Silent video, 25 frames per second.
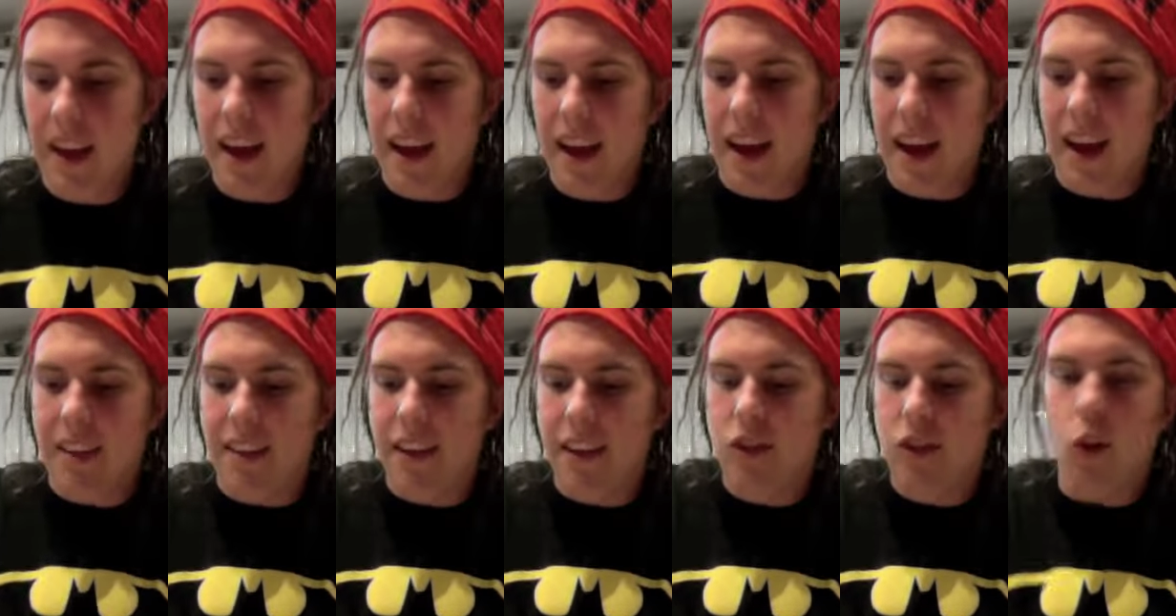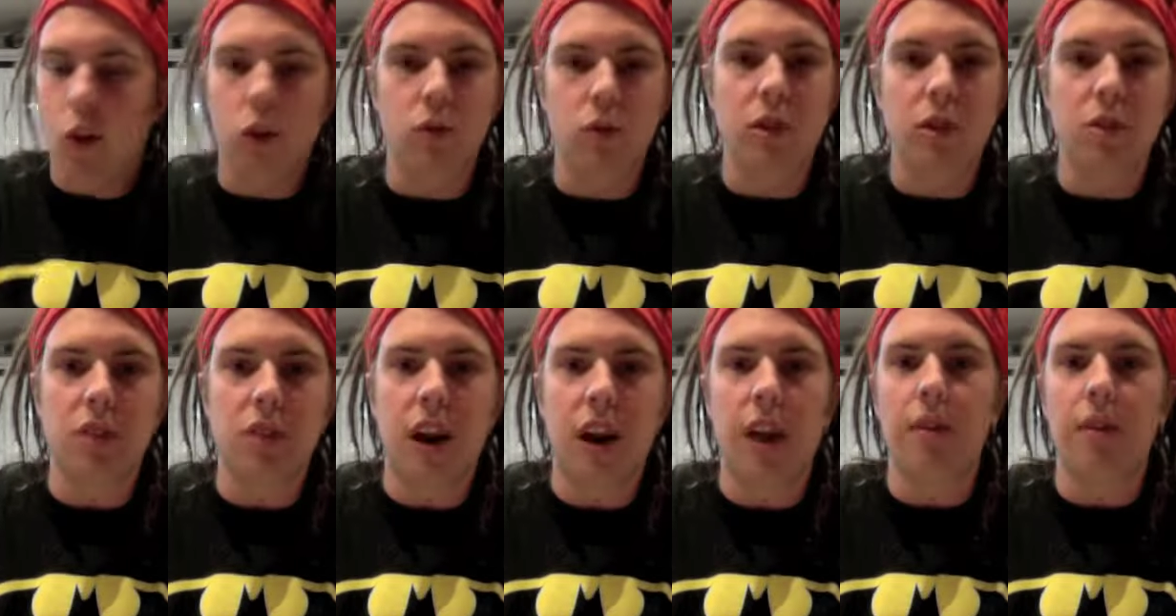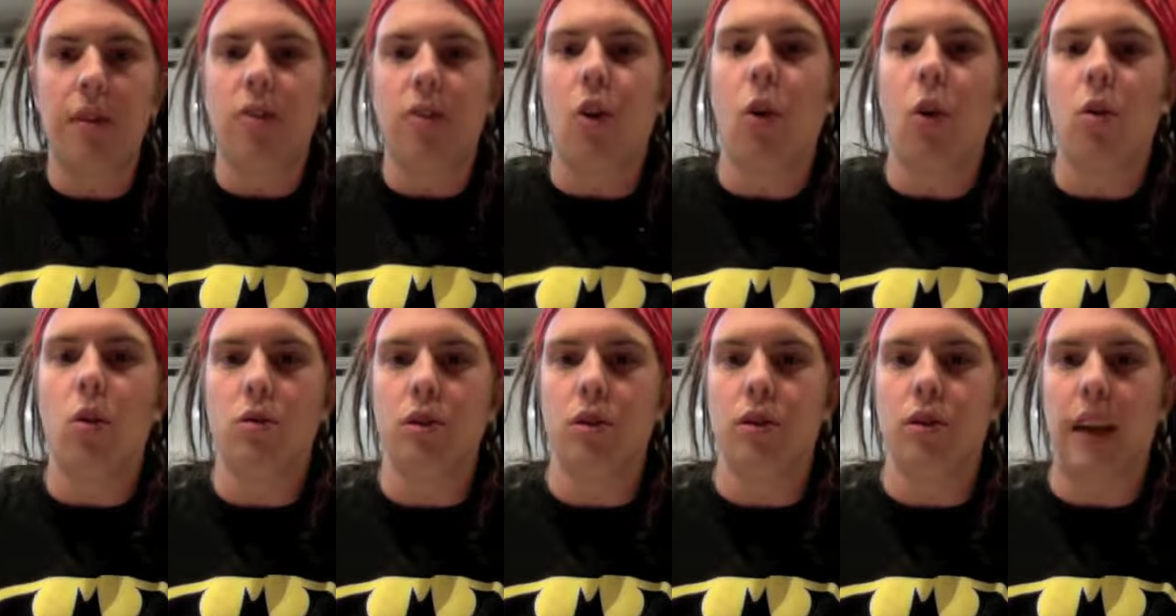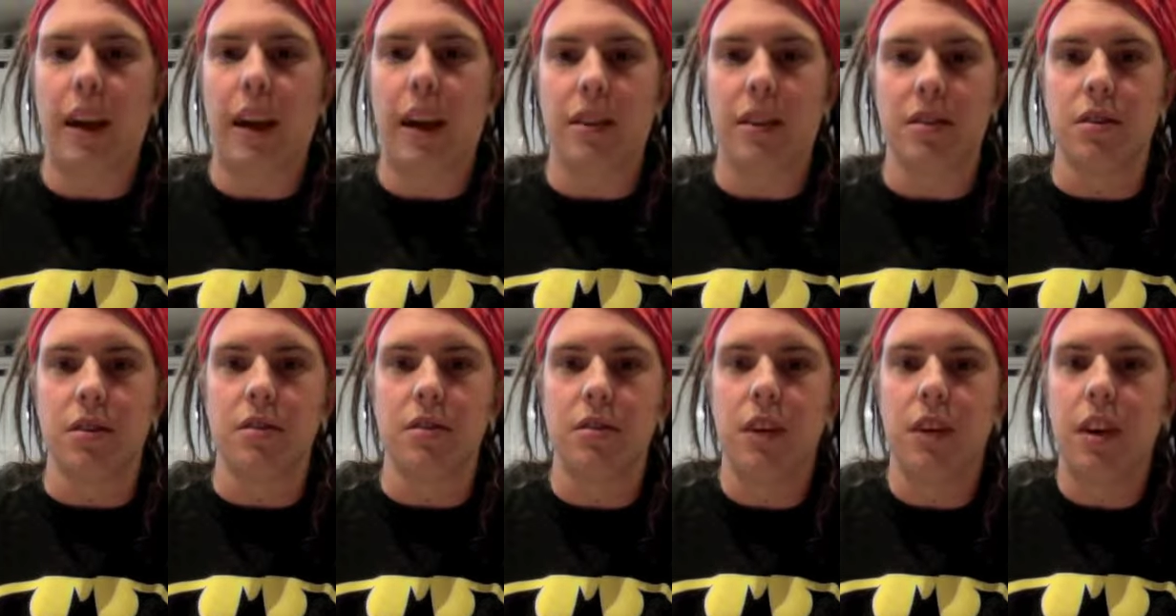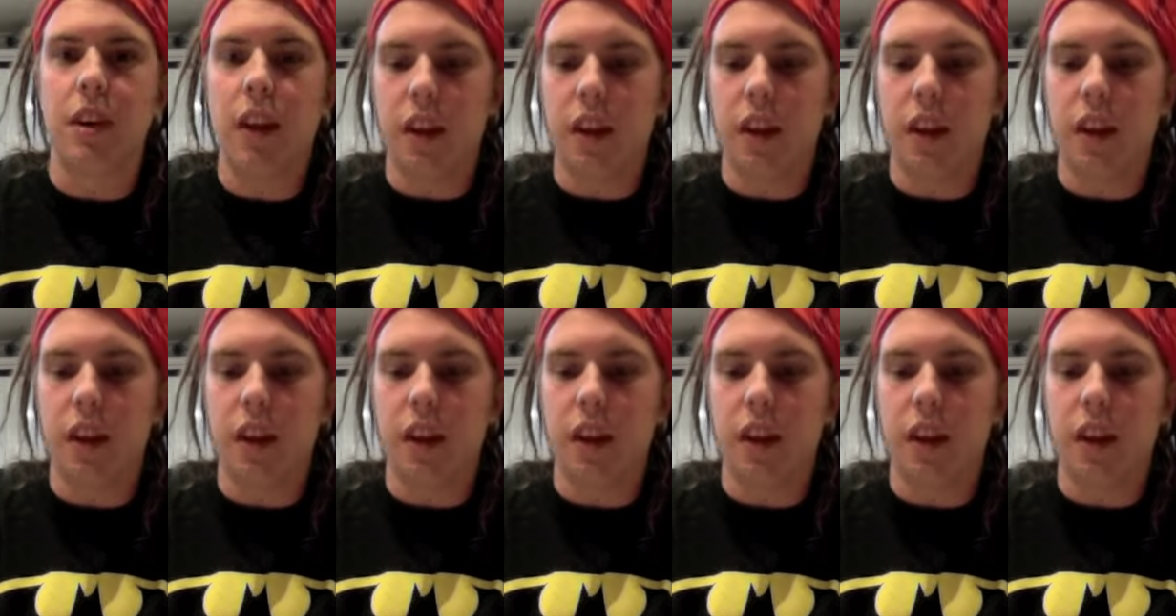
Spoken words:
And that's all in real time, that's all interactive.